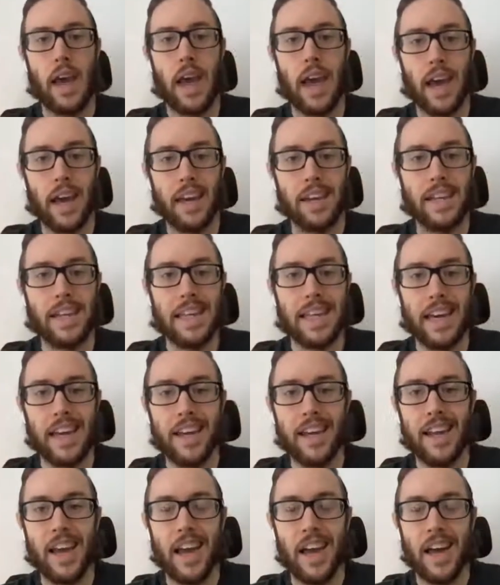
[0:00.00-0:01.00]
And
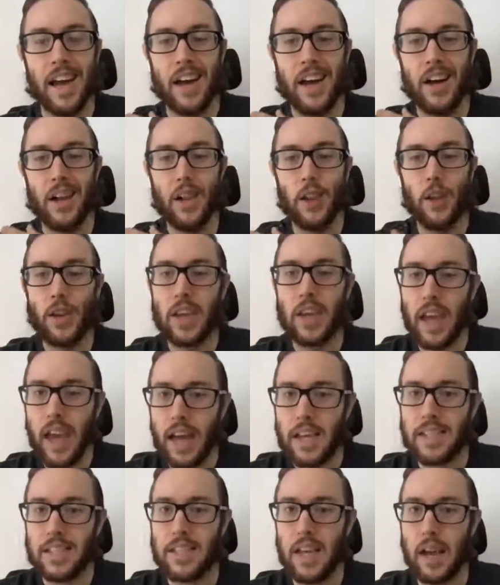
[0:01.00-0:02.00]
again, uh, looking
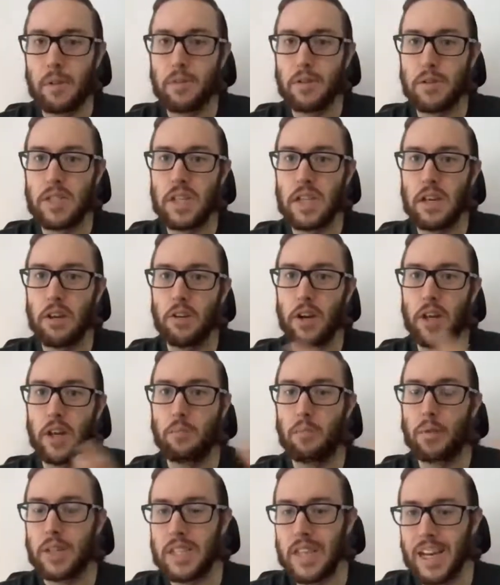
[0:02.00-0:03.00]
at cybersecurity
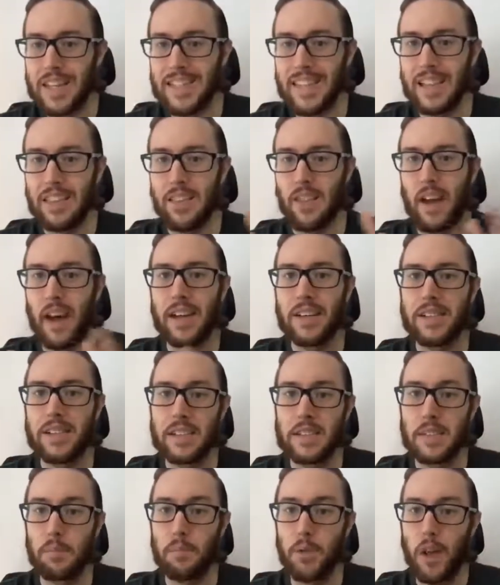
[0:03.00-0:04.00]
and protecting that
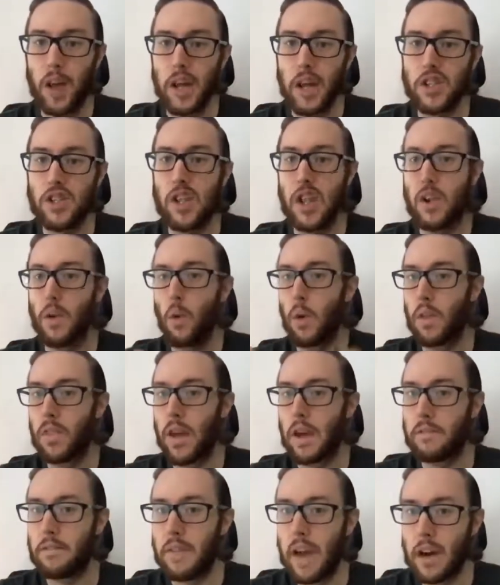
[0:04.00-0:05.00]
supply chain or
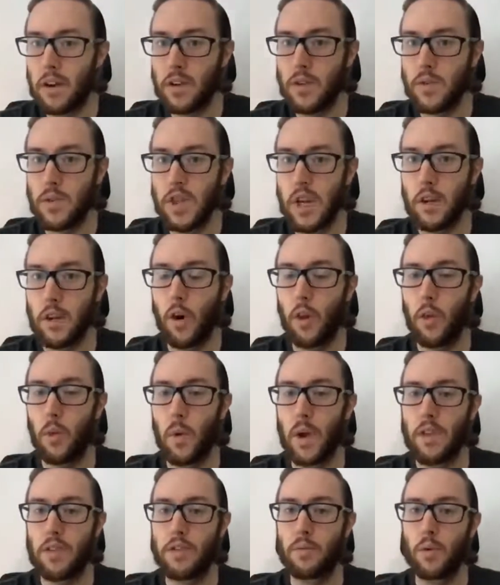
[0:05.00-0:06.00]
that value chain all the
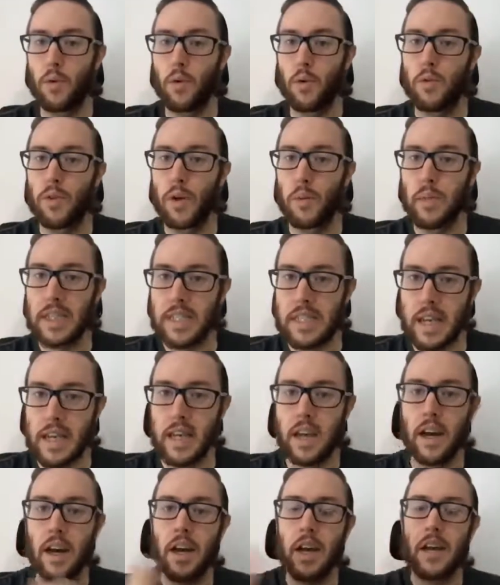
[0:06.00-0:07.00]
way through from the
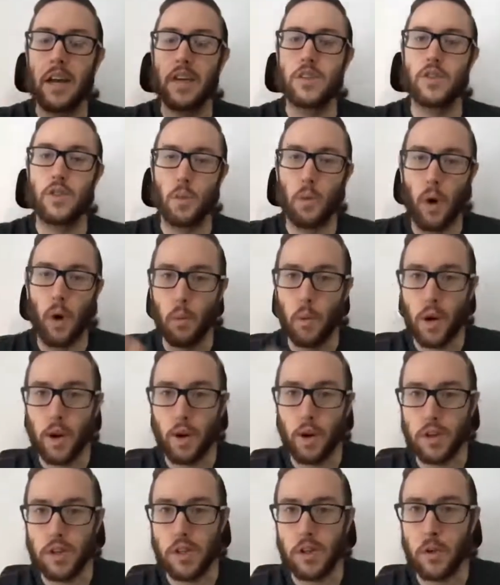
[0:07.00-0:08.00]
data to what we
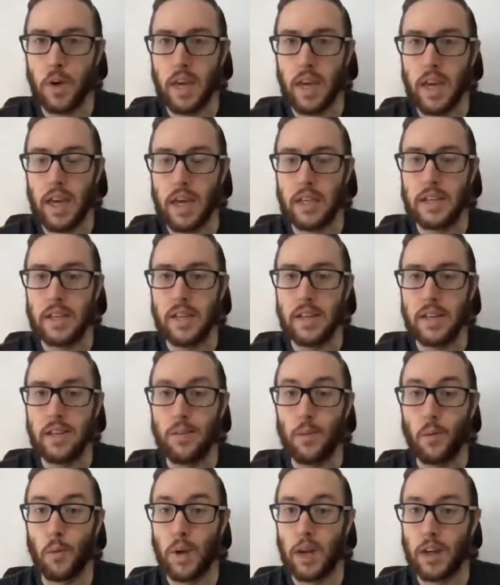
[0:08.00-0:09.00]
are doing in
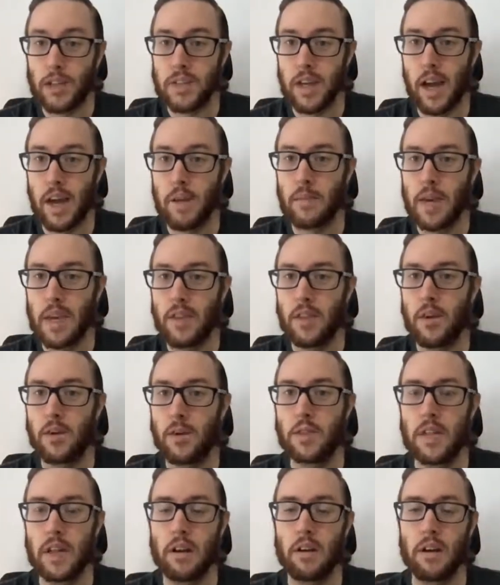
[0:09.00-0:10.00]
real time in
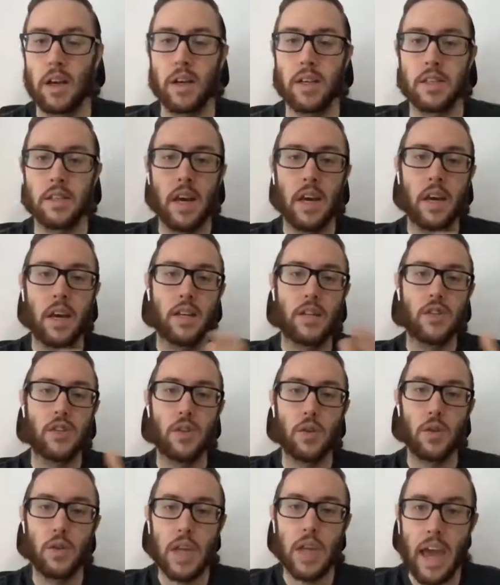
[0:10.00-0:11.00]
those areas
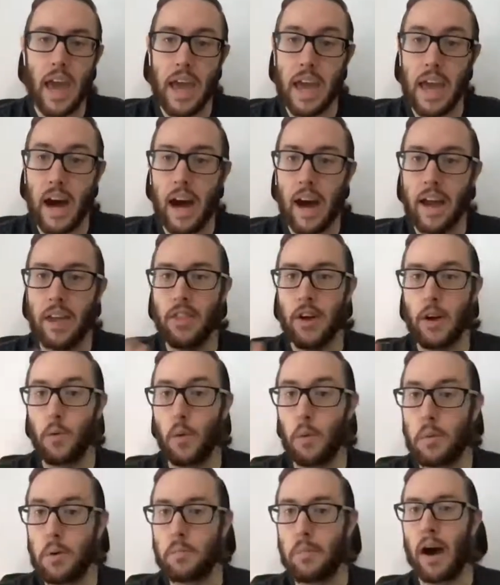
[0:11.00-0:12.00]
to the AI that
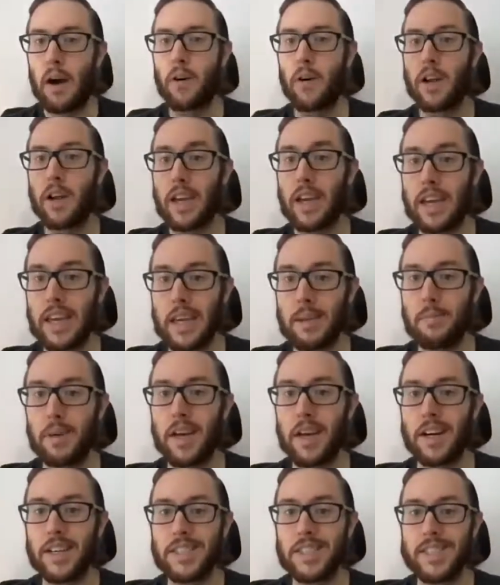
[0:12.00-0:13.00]
will be powering and
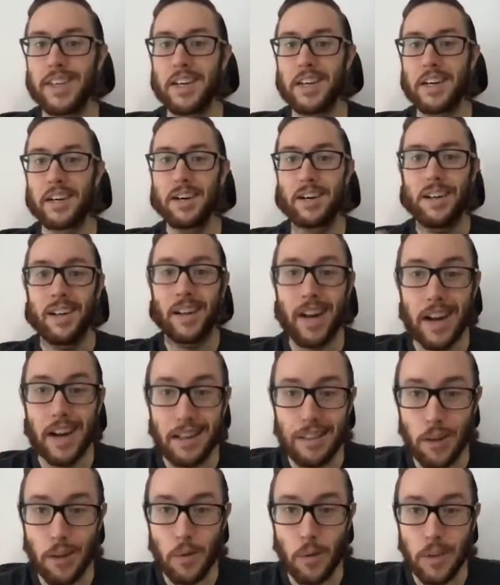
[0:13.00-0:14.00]
keeping us
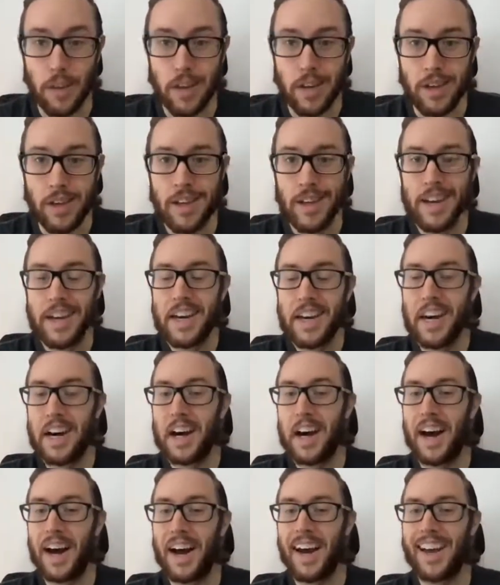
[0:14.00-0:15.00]
not lonely,
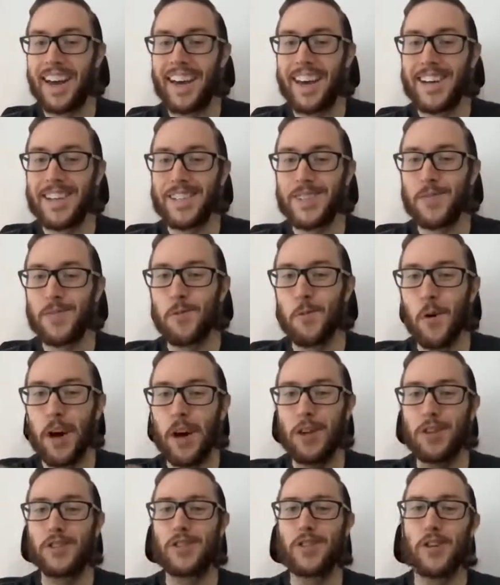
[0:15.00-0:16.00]
uh, as
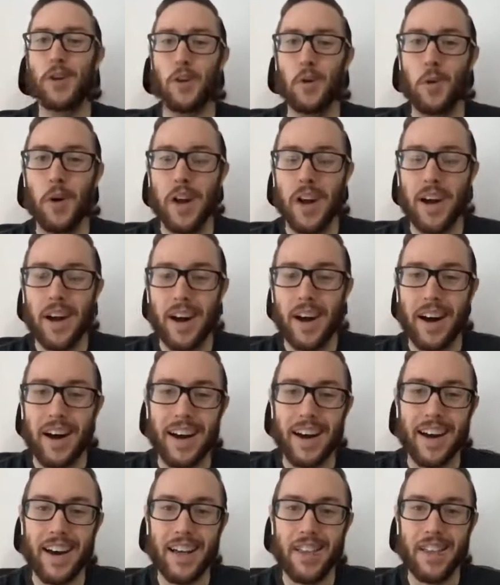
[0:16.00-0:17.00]
well to
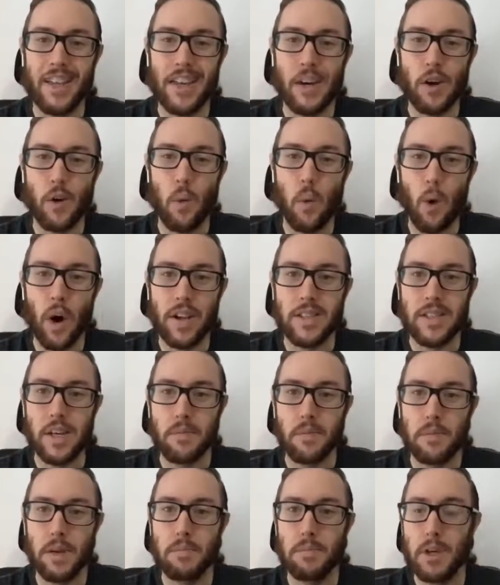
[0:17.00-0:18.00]
uh, the
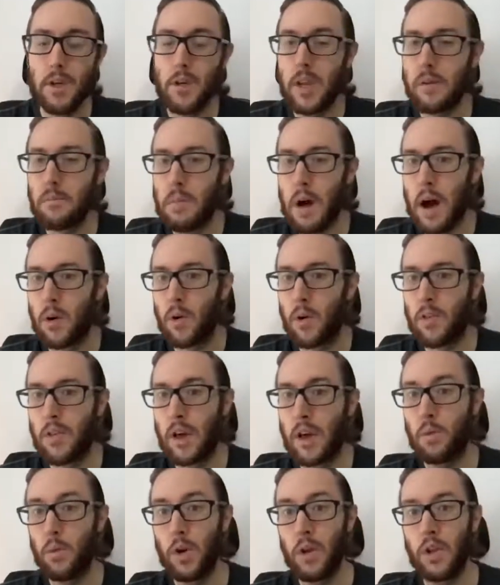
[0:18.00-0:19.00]
quantum computing power
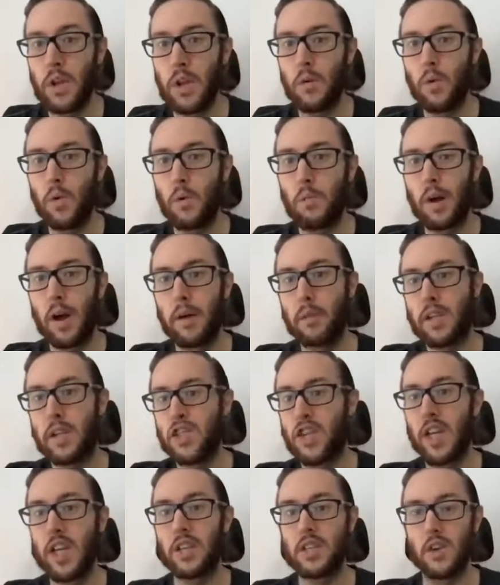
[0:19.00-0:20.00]
that really will probably
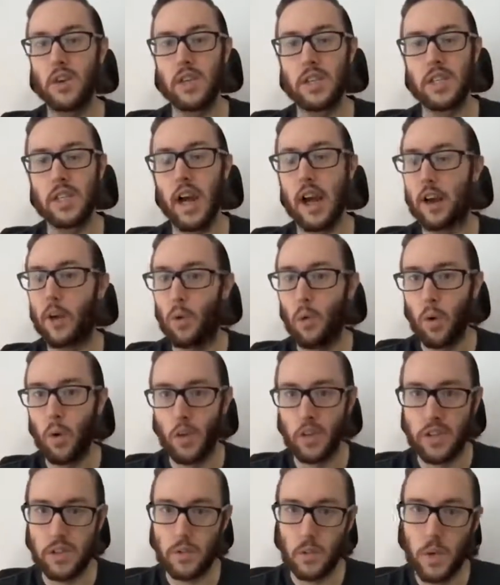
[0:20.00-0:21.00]
change our entire
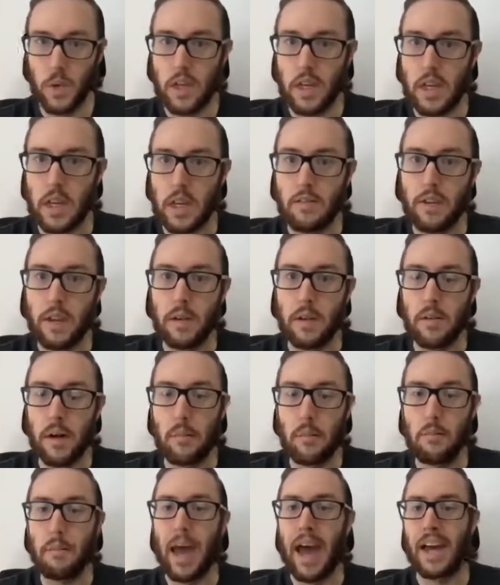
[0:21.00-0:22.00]
world as we can even
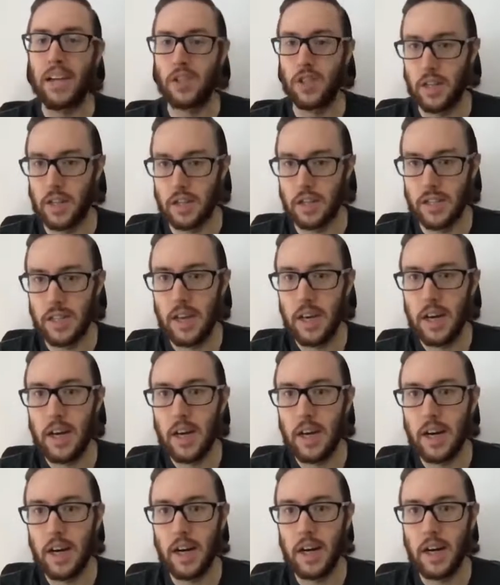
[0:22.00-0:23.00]
imagine it
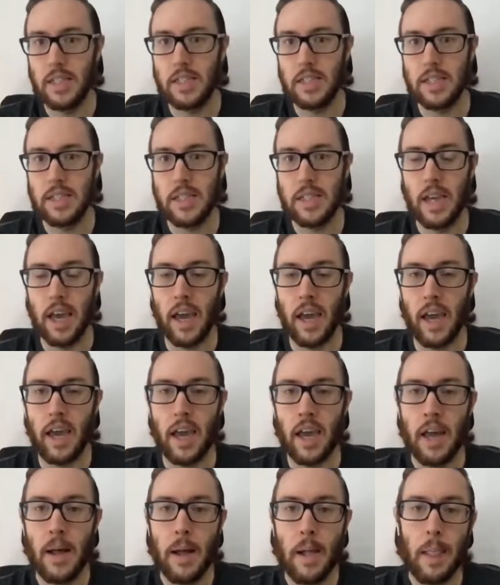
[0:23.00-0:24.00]
uh, today.